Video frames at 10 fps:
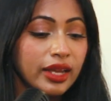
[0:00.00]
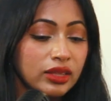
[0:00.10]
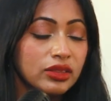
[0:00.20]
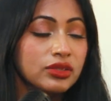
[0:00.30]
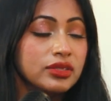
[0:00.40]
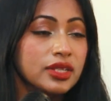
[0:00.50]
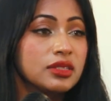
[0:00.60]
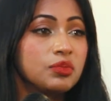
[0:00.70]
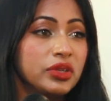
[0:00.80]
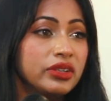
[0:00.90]
like those
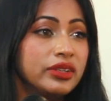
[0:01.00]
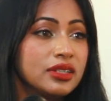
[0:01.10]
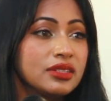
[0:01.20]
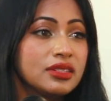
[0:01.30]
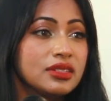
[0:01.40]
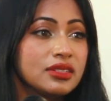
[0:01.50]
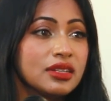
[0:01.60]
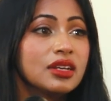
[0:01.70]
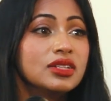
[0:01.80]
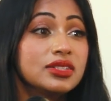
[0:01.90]
experiences,
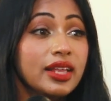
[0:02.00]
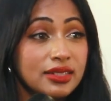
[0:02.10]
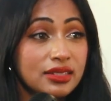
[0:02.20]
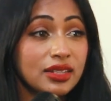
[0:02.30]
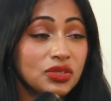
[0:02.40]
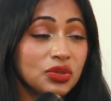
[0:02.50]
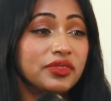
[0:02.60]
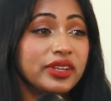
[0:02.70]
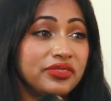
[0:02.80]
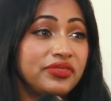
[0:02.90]
so that's like sort of
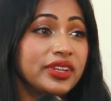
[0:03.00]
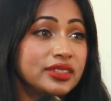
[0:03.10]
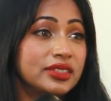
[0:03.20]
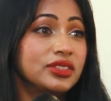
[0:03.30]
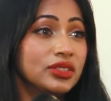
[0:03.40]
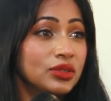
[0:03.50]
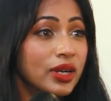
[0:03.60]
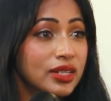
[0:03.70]
affected you as